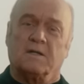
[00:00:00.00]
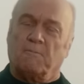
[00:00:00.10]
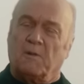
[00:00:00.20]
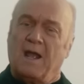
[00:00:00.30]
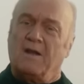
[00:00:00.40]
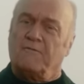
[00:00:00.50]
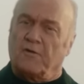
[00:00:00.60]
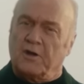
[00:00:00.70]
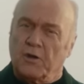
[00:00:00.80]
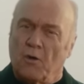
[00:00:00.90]
a plan
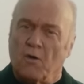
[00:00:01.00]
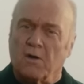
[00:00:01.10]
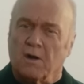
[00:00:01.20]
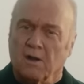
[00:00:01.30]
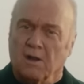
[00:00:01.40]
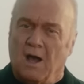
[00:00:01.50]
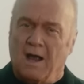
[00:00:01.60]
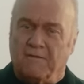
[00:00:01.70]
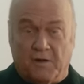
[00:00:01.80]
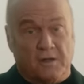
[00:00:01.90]
for your
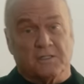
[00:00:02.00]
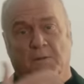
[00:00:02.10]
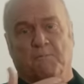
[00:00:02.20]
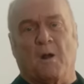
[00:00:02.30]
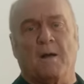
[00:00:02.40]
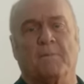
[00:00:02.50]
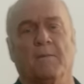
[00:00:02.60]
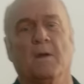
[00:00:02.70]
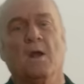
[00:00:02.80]
life. Here's the problem.